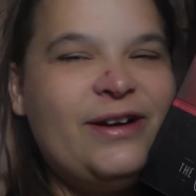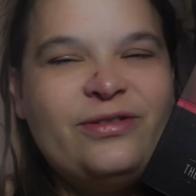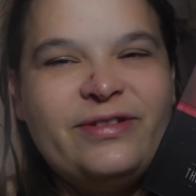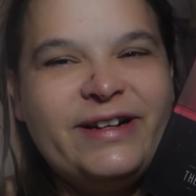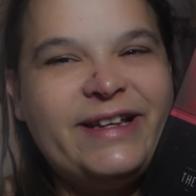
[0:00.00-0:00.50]

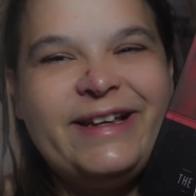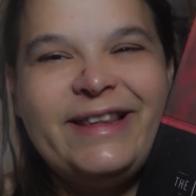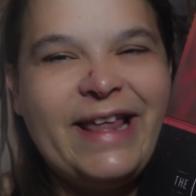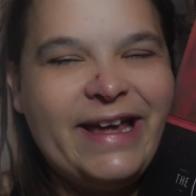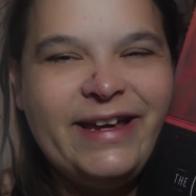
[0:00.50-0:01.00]
don't really
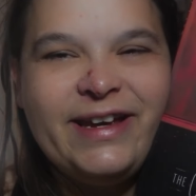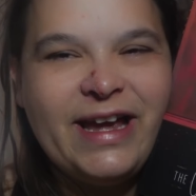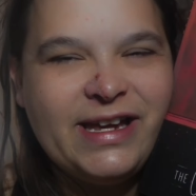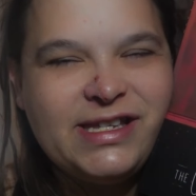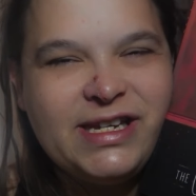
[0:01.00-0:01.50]
like
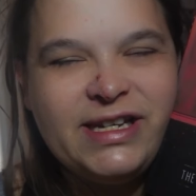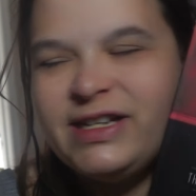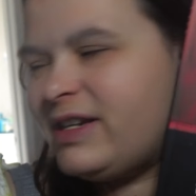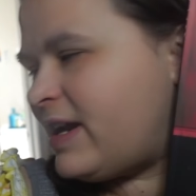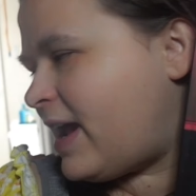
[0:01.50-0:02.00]

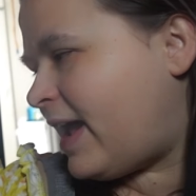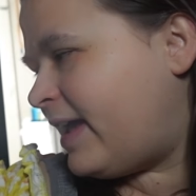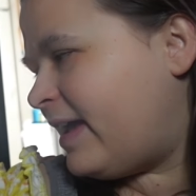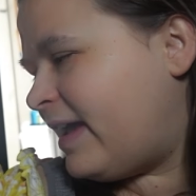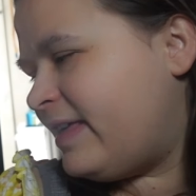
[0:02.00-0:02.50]
cussing.
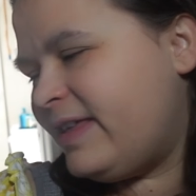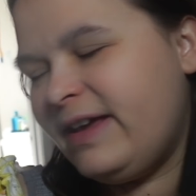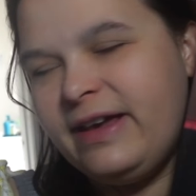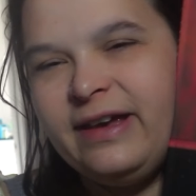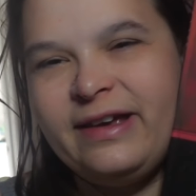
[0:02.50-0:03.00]
I think